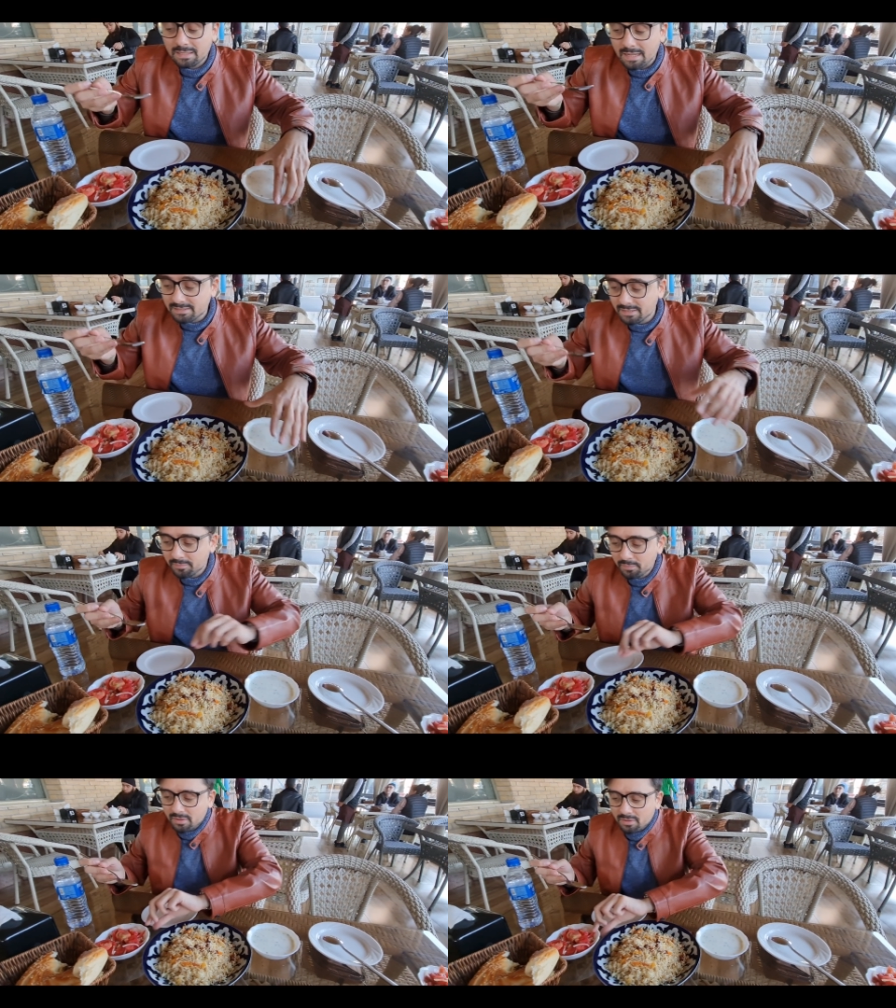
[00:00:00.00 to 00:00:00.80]
classic,
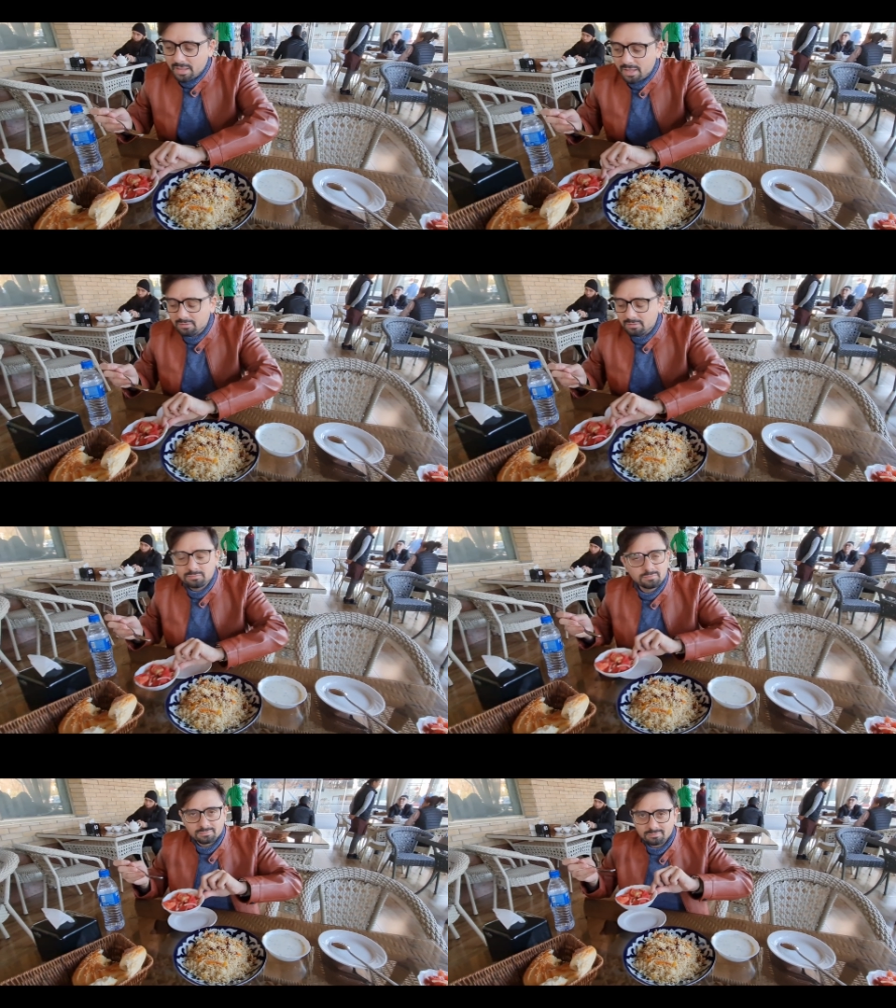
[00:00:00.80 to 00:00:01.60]
and
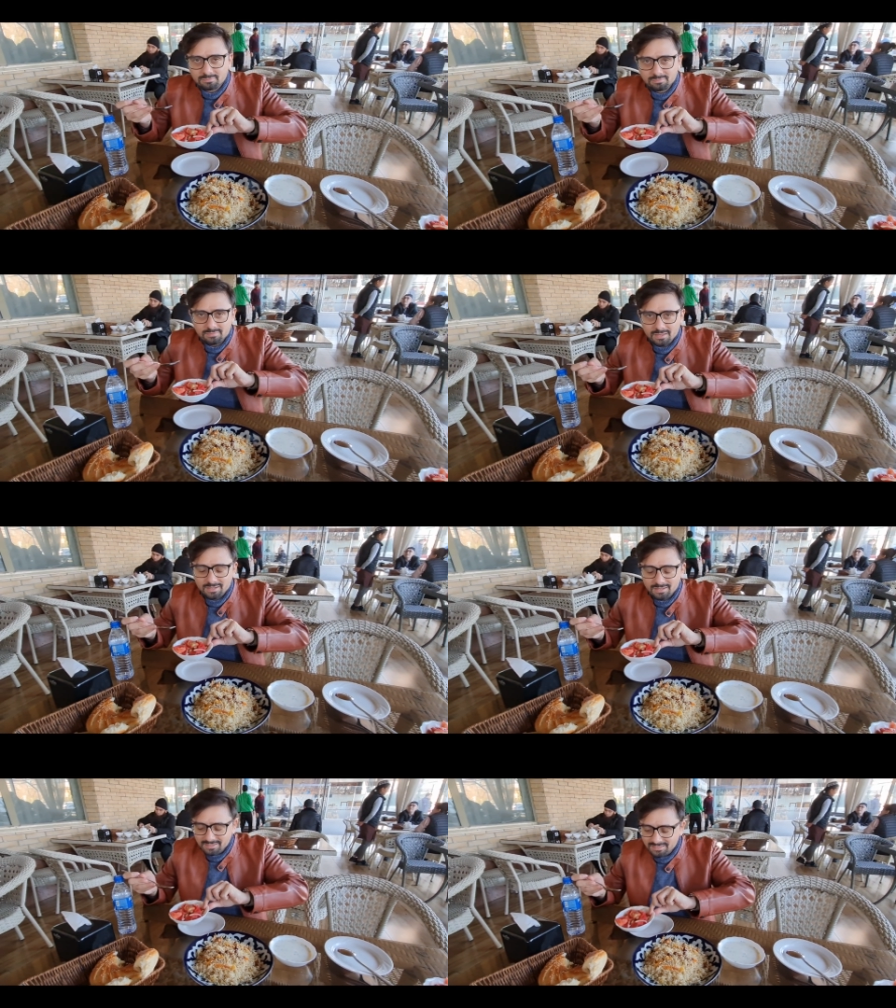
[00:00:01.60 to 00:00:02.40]

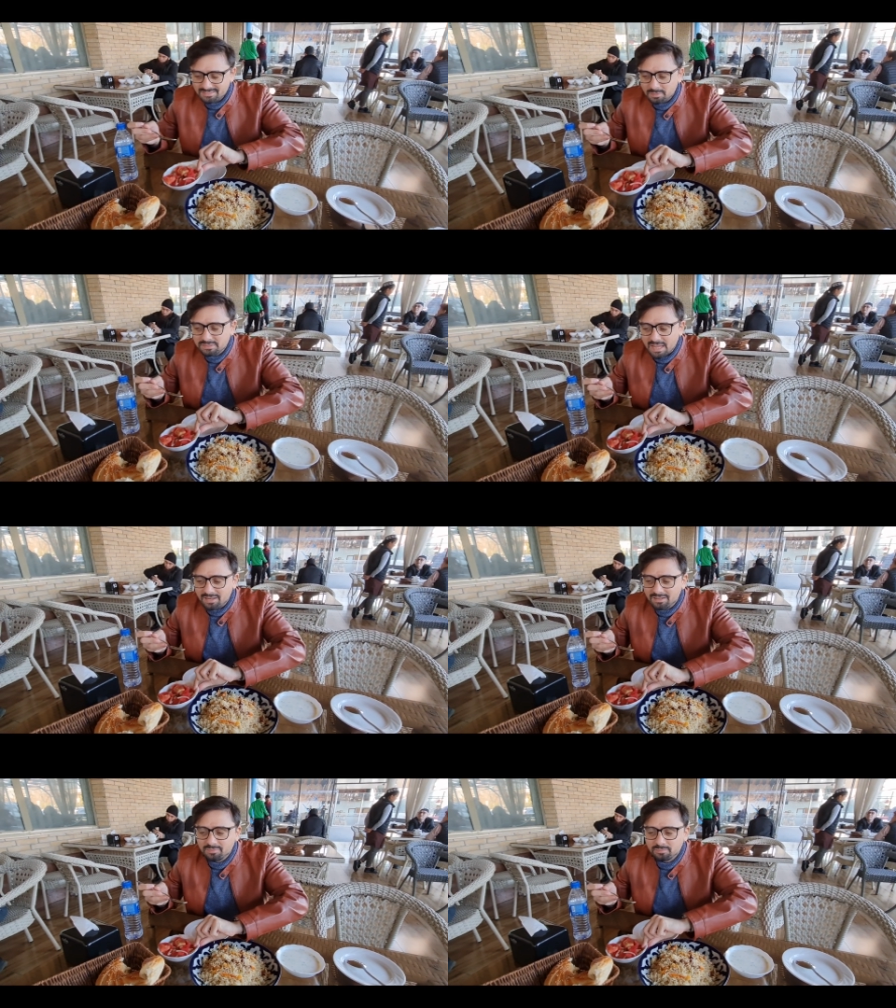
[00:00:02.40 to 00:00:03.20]
some
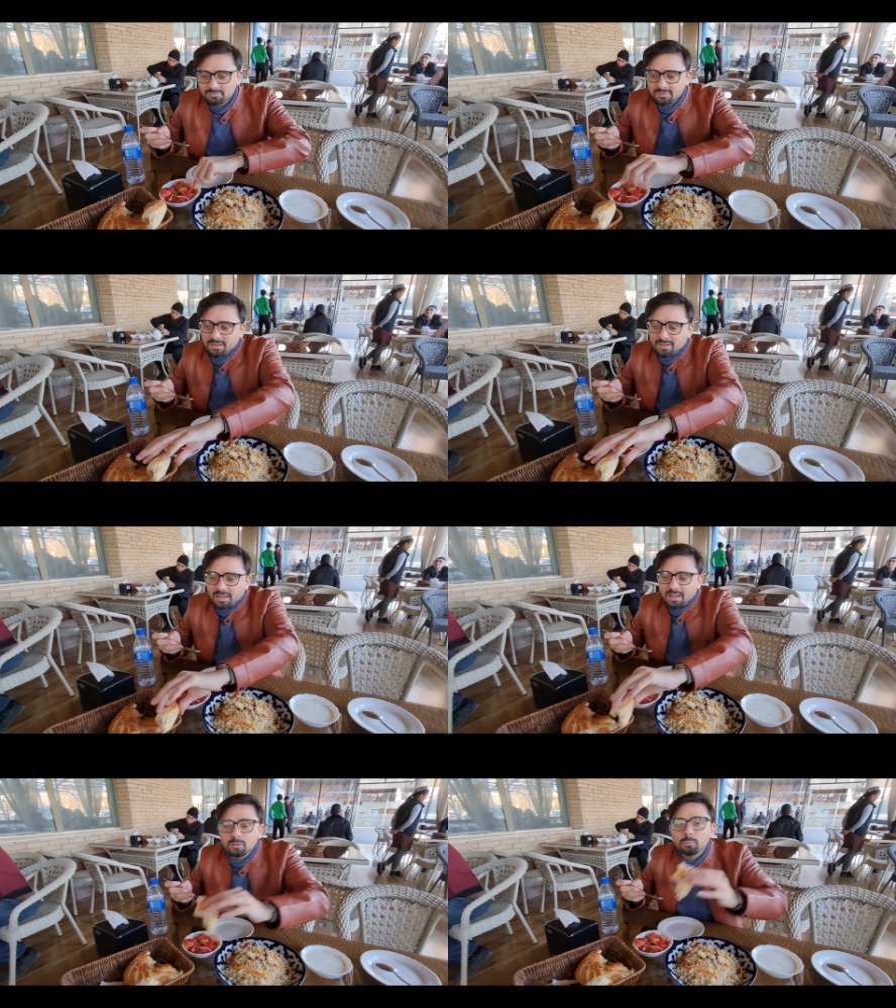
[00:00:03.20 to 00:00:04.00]
salad
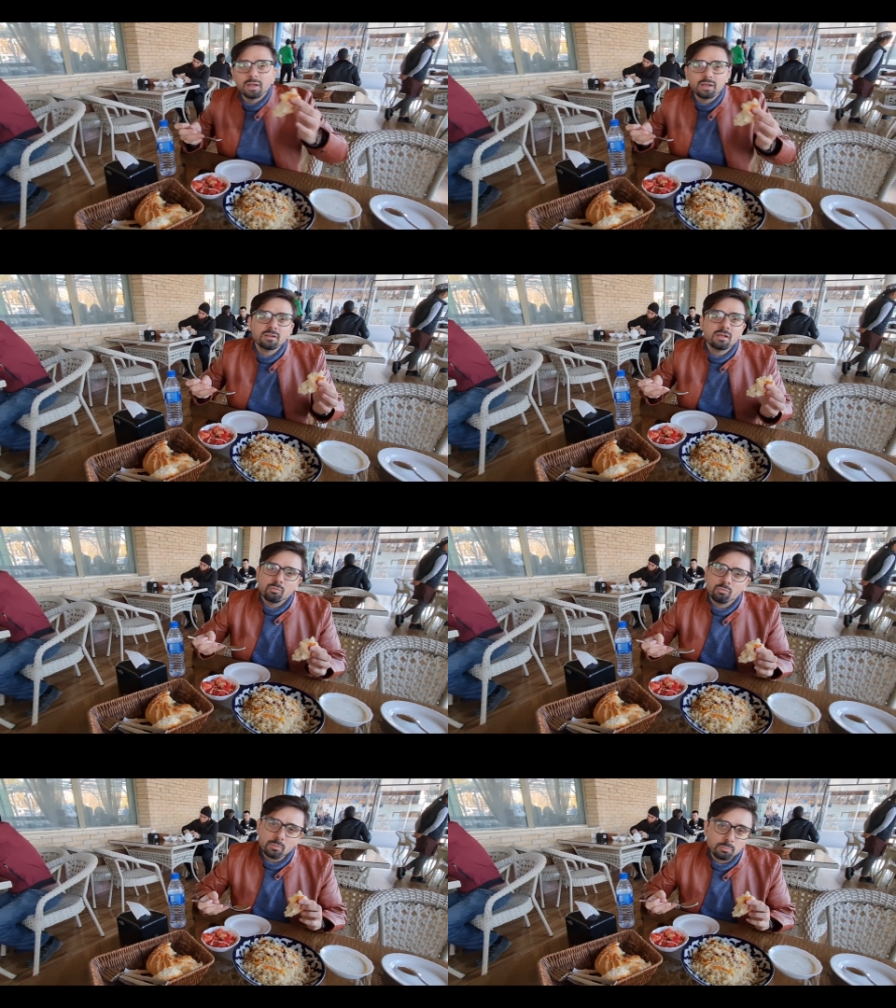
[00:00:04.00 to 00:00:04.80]
and the bread.
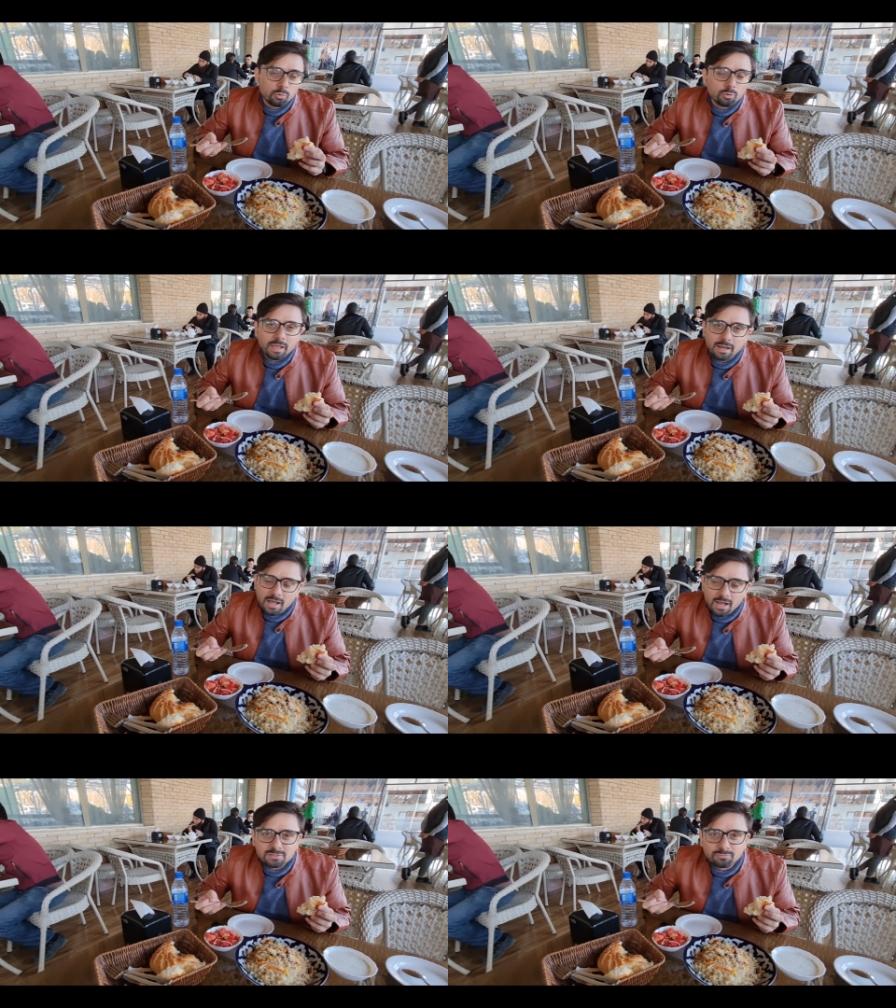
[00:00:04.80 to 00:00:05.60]
What more can
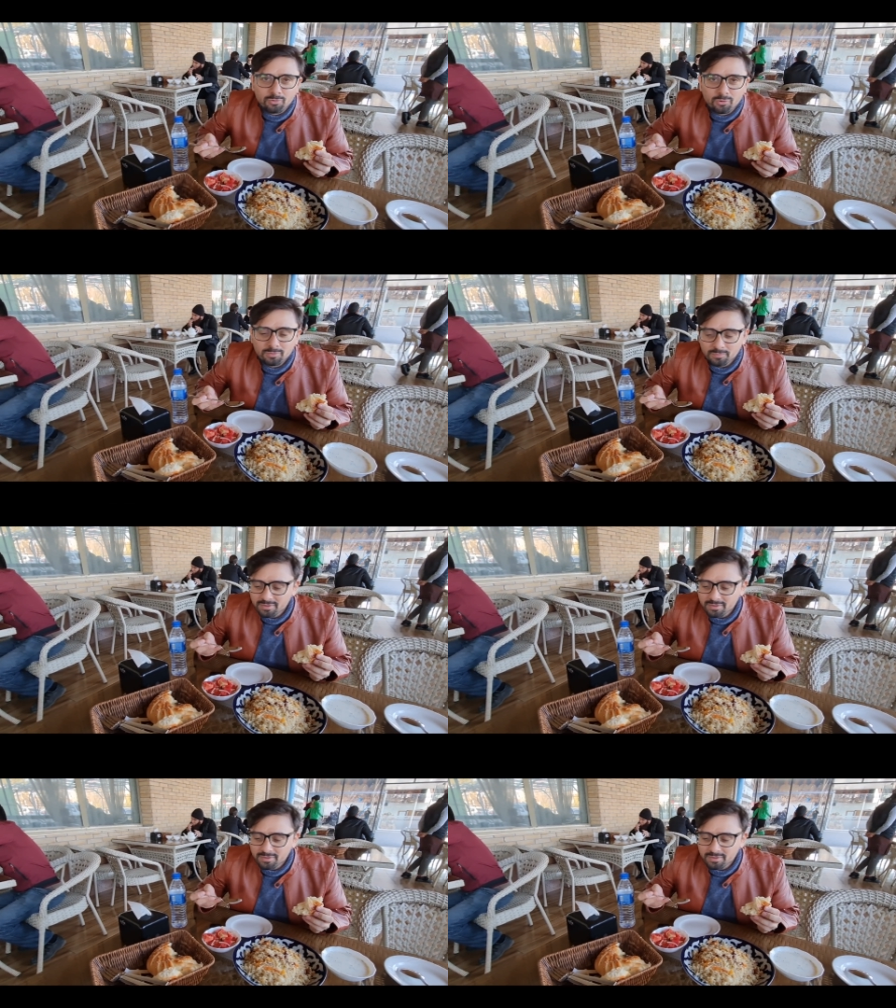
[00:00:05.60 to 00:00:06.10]
I ask for?